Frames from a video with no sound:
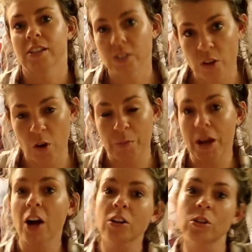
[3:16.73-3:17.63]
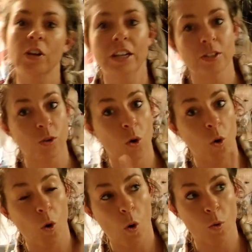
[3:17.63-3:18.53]
So my hot glue gun is
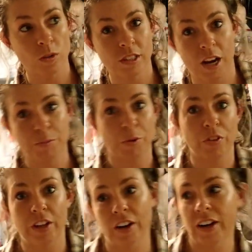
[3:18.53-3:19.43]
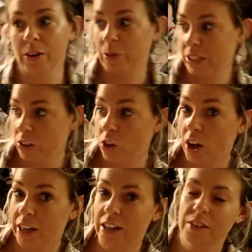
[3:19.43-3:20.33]
set up over there. It wasn't
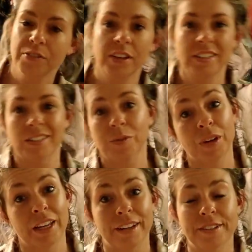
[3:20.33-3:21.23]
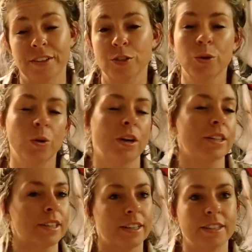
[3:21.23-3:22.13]
long enough and I didn't want to get extension
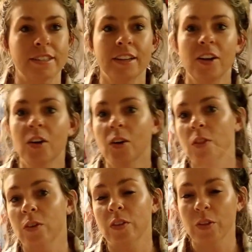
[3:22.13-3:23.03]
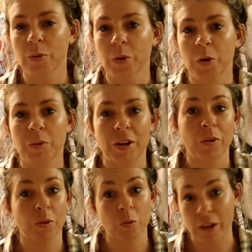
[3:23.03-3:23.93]
cords because they're in the other room and I
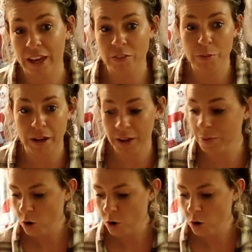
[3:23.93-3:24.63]
don't want to wake everybody.